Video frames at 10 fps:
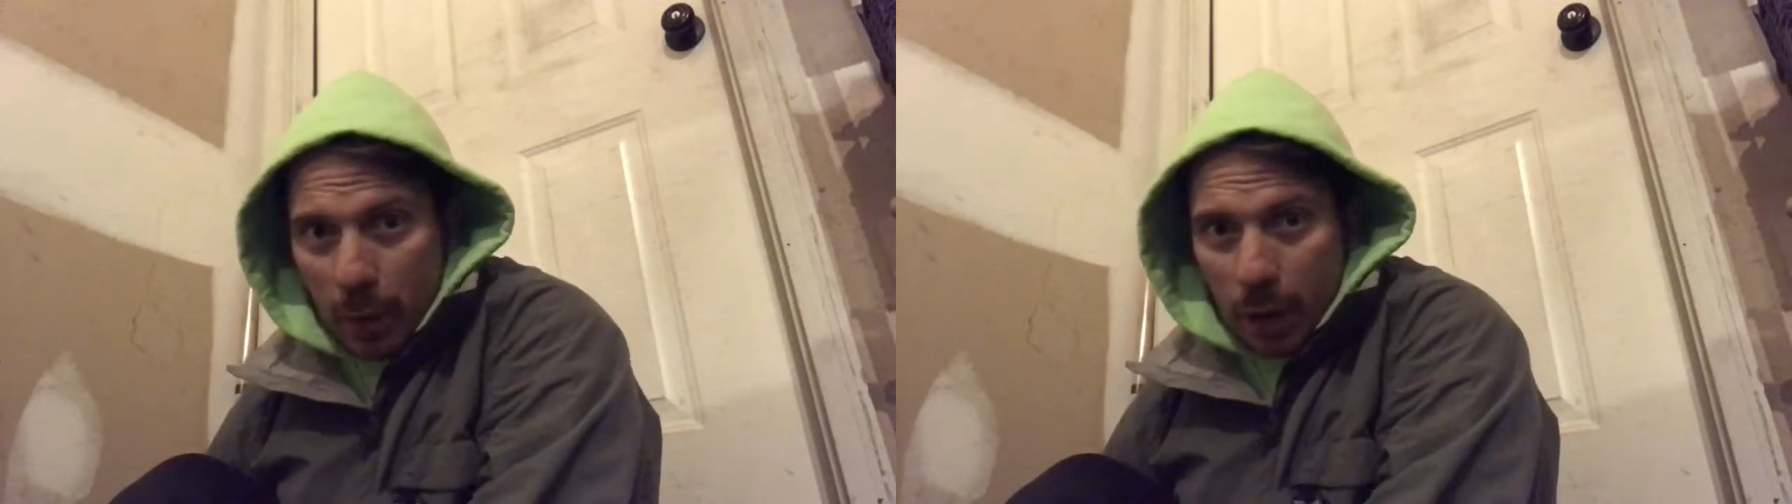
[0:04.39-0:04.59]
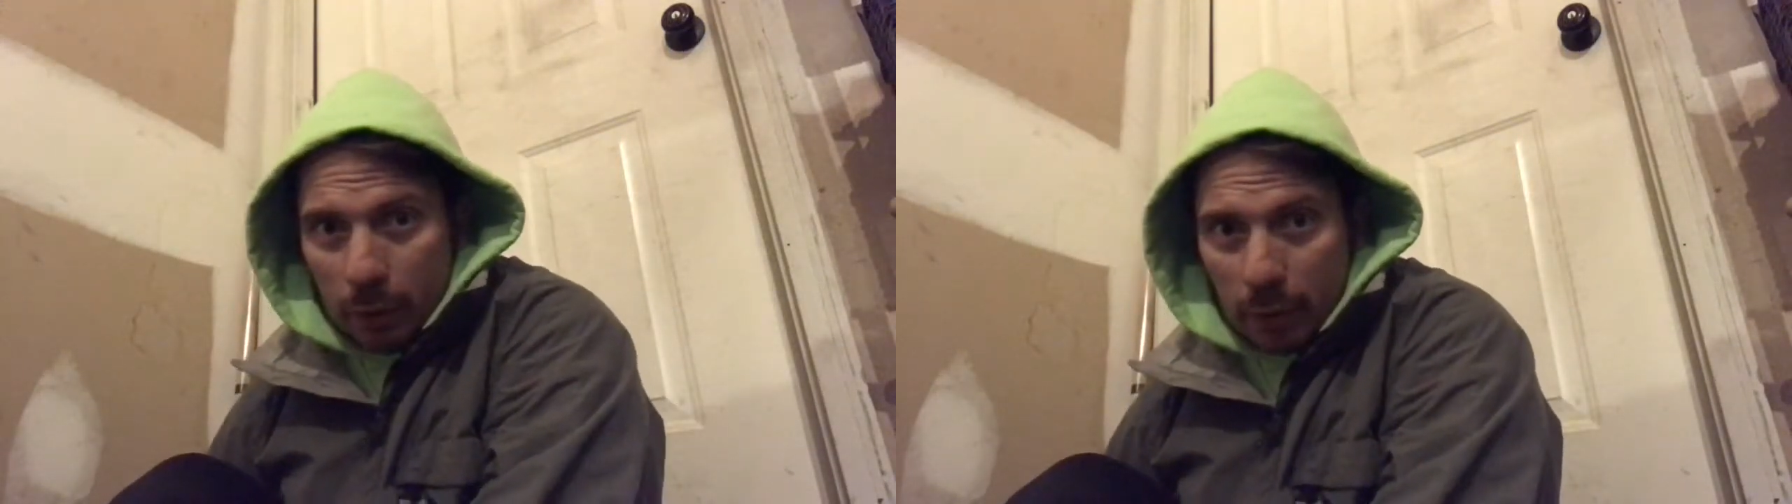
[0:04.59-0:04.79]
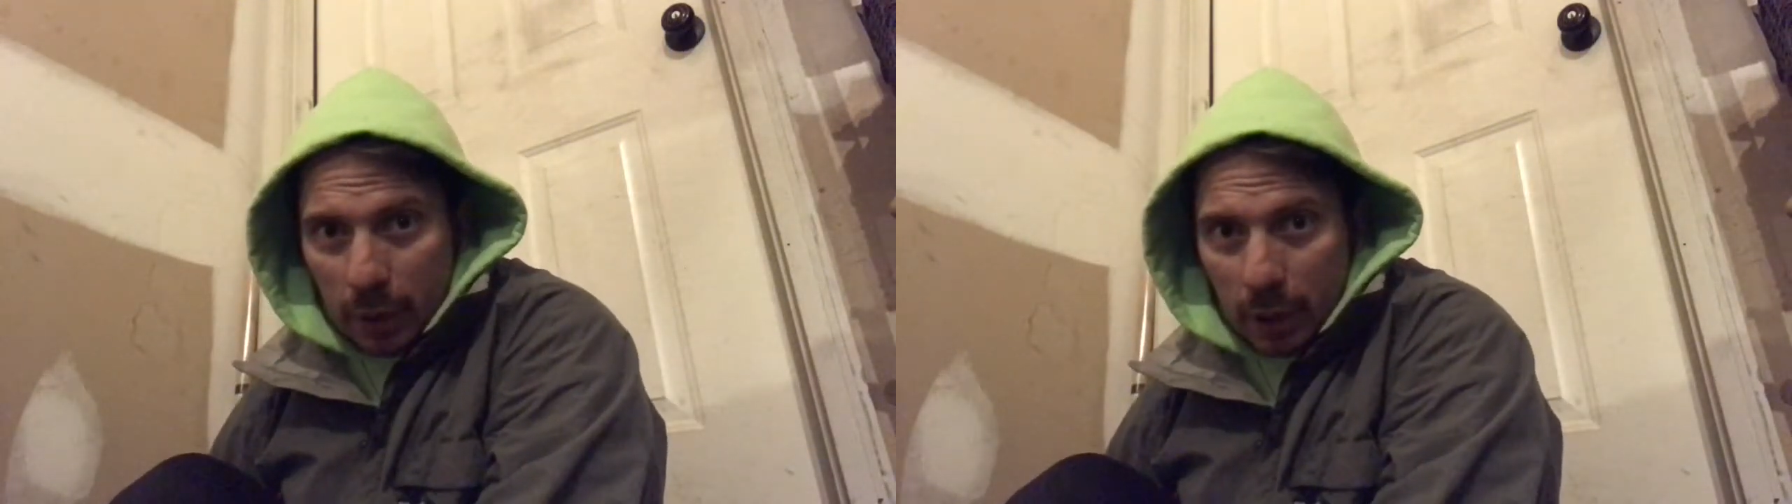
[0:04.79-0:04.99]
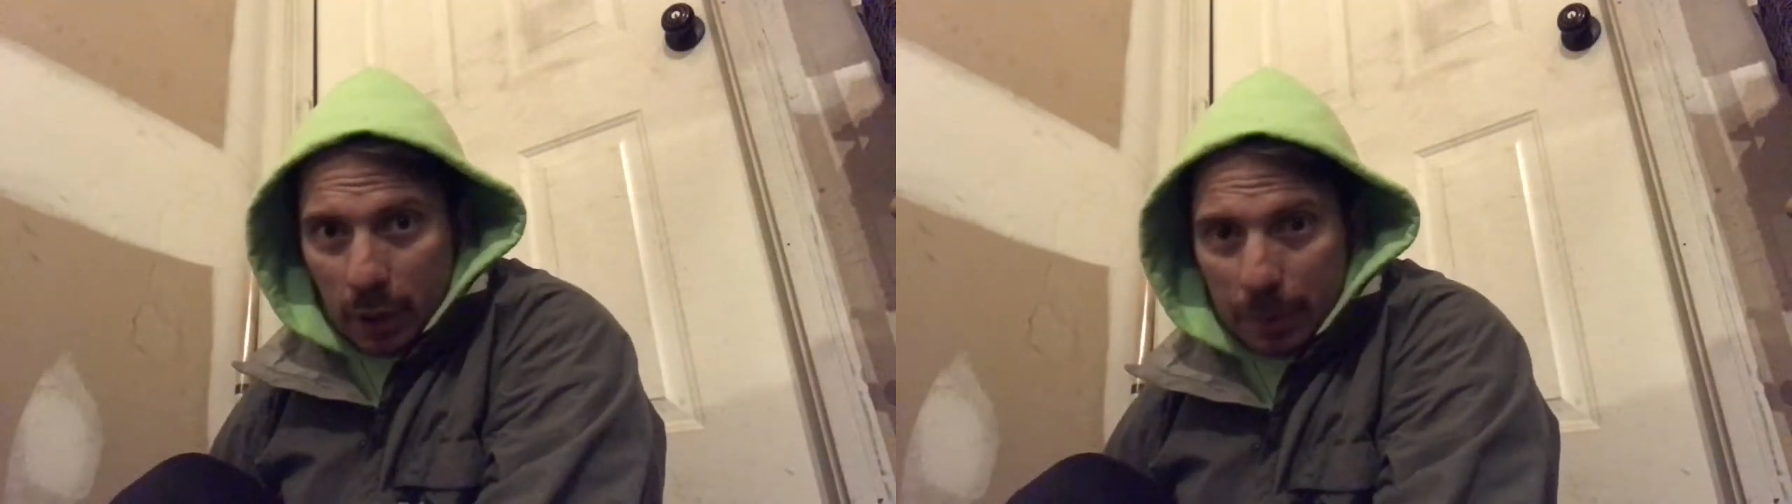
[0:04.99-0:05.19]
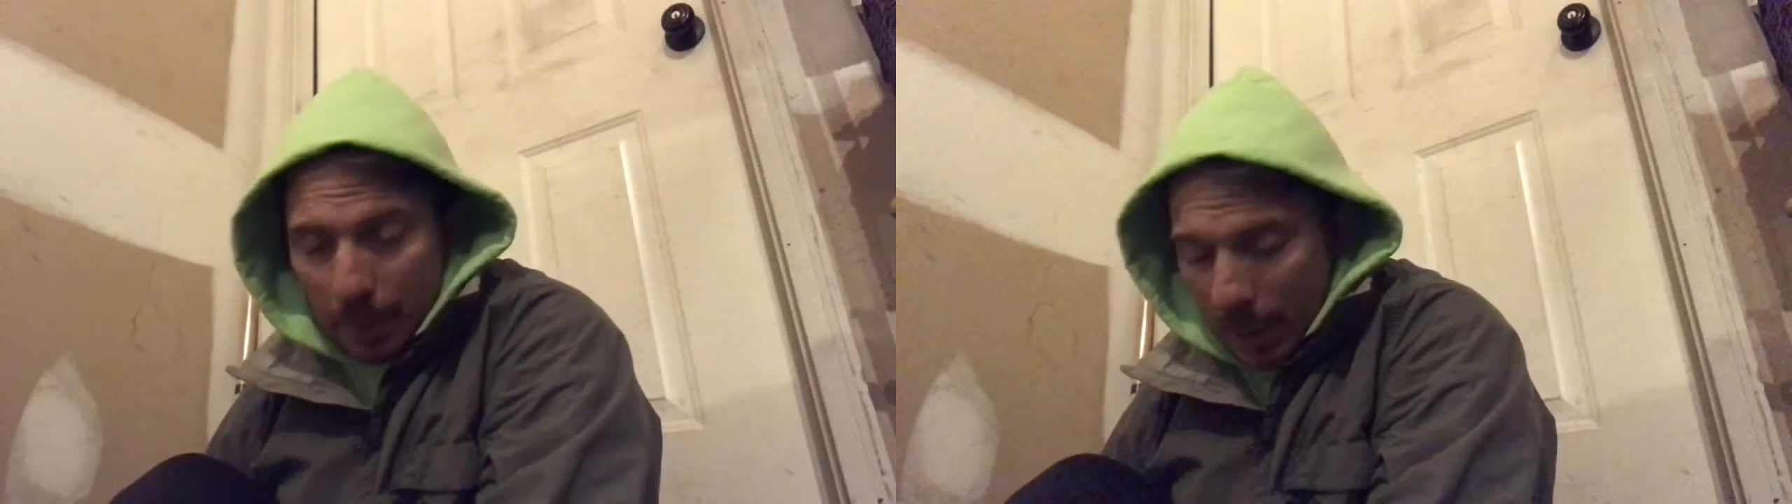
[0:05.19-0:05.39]
mile run
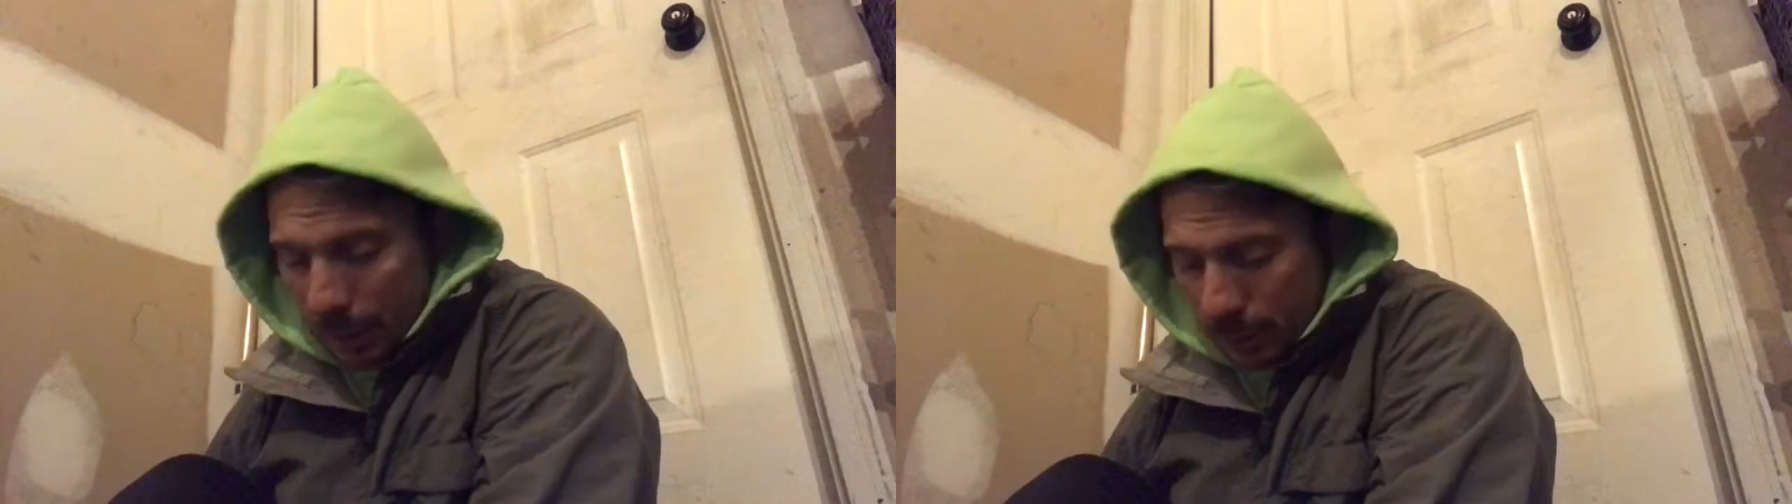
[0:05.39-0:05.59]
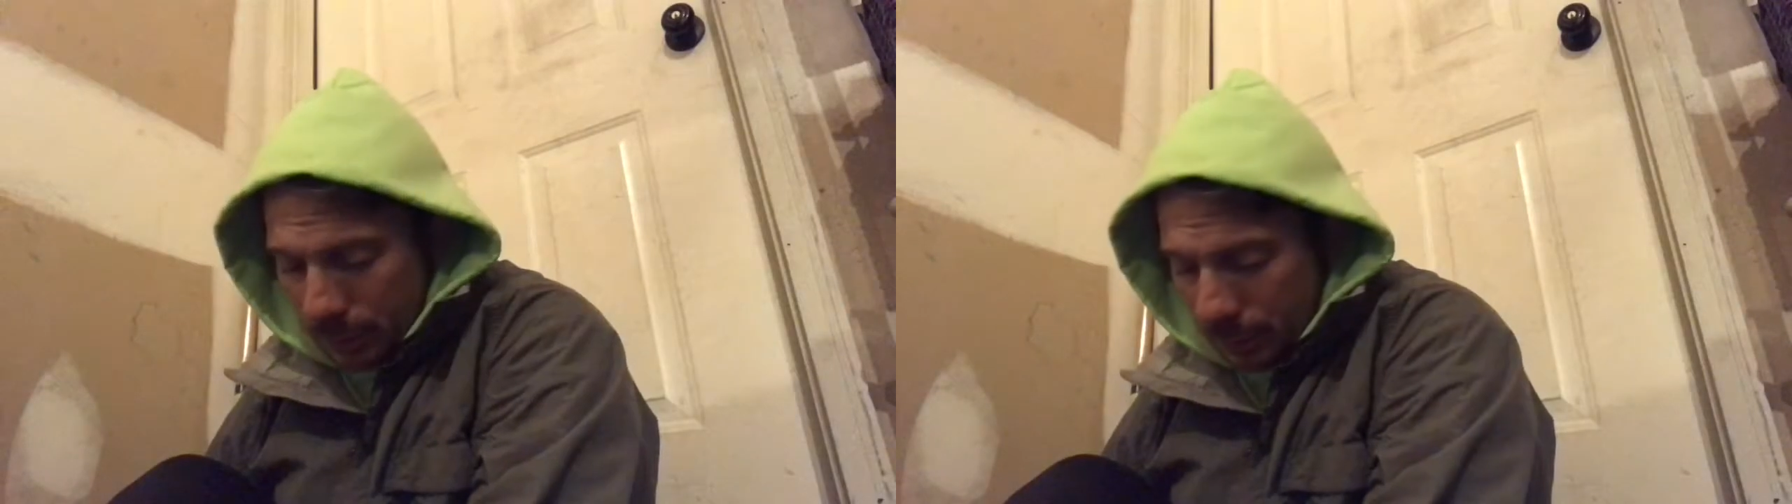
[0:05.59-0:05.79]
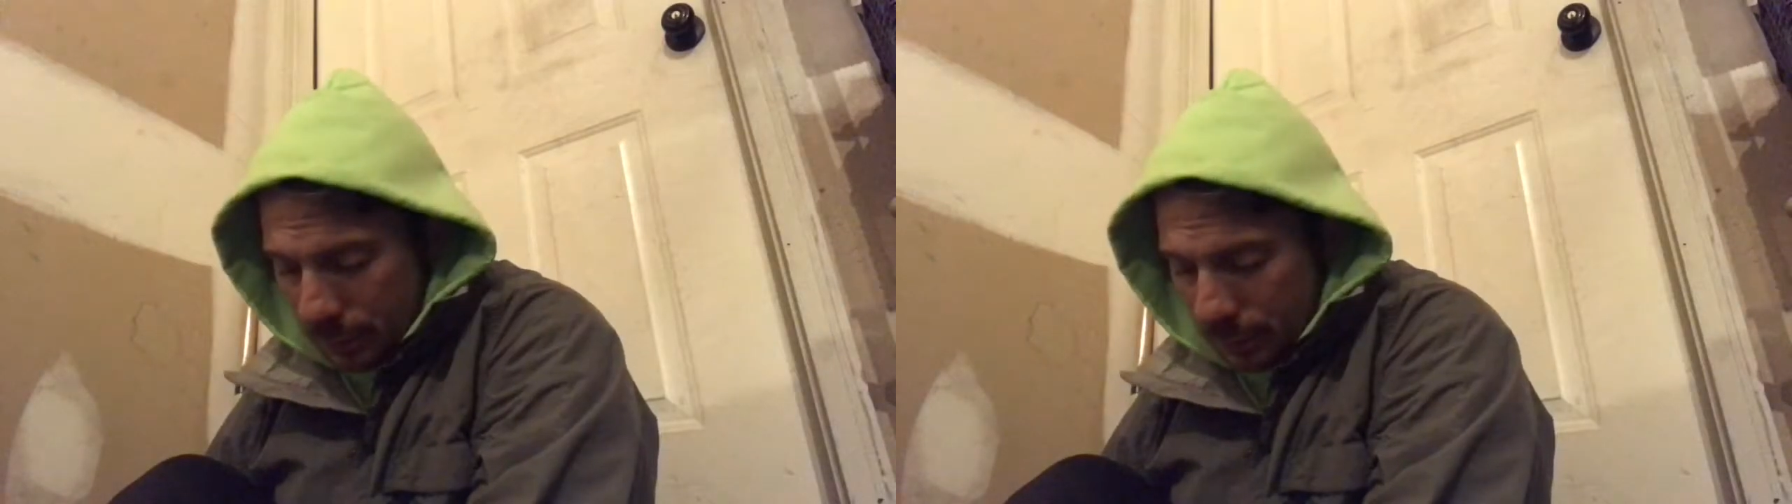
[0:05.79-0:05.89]
up the mountain.